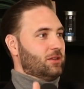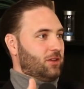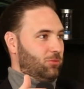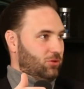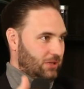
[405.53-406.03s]

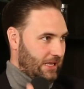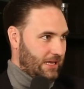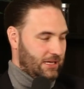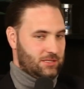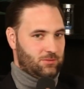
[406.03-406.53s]
double
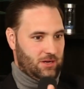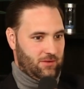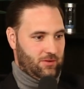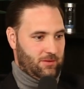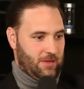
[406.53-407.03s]
glaze,
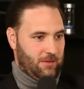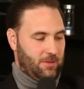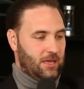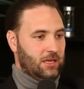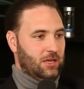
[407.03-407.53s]
whatever it may
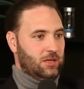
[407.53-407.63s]
be,